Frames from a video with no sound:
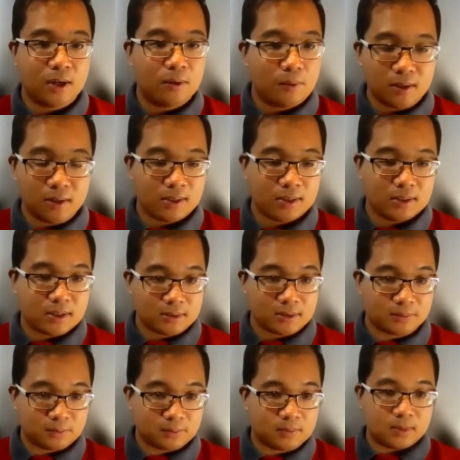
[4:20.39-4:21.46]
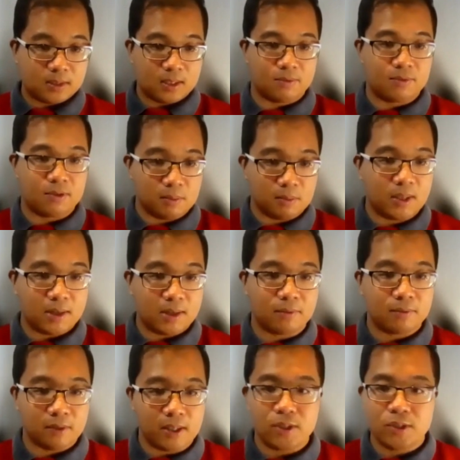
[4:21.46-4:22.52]
whether it just gives them that
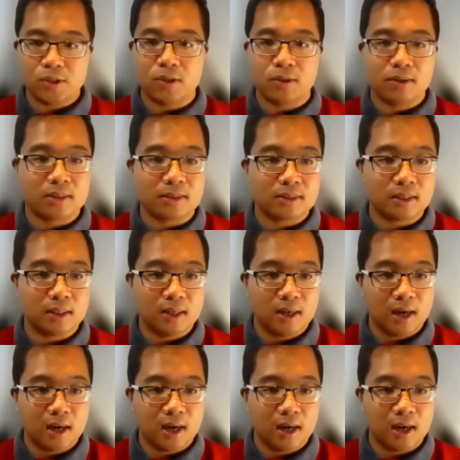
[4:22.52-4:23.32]
reassurance.